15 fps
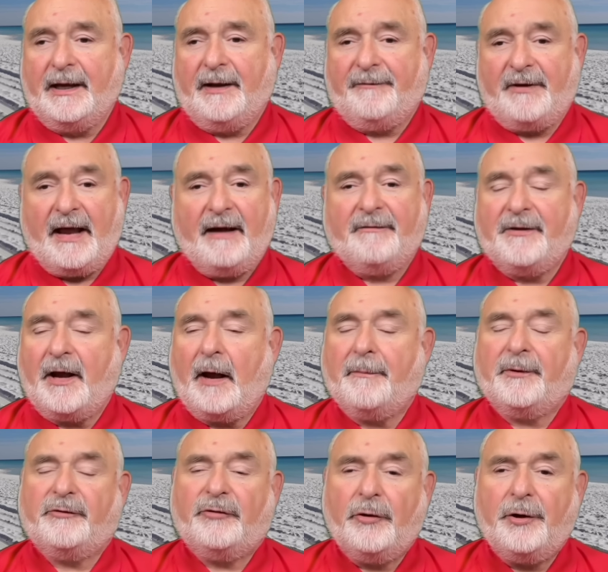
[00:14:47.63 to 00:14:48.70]
If you have the
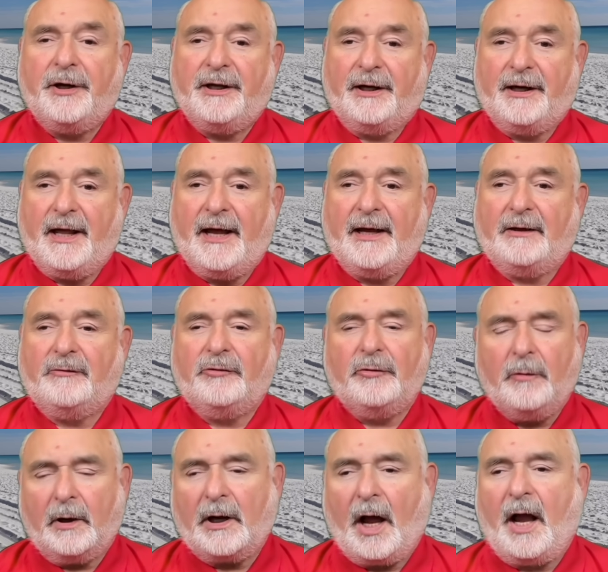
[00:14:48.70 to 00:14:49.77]
opportunity today,
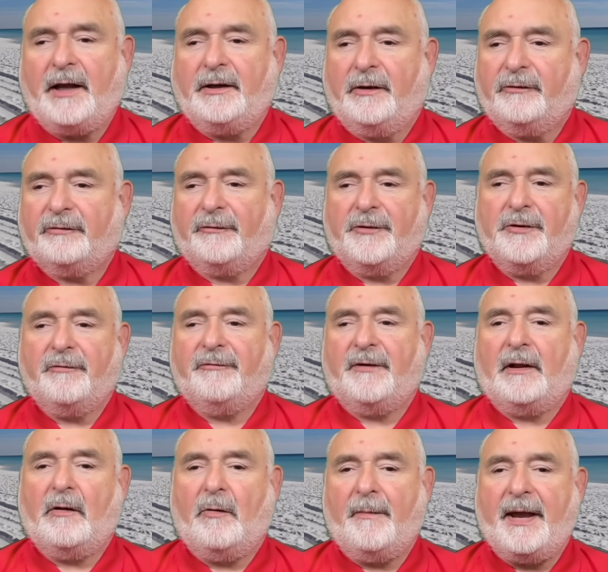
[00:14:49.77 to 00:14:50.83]
do a kindness for your
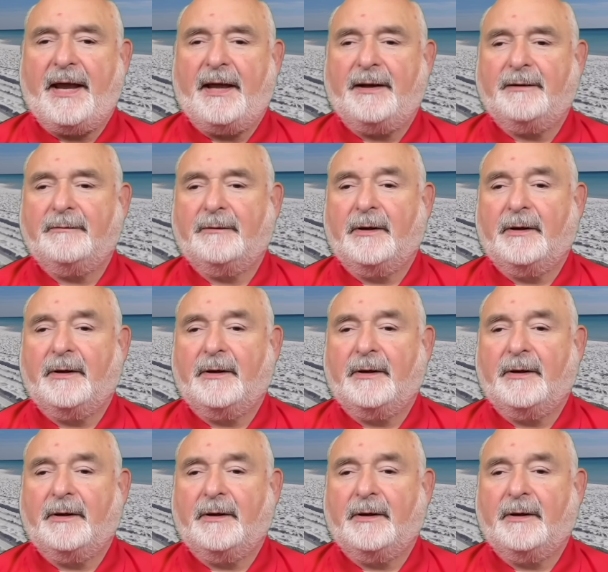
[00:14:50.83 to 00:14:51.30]
fellow man.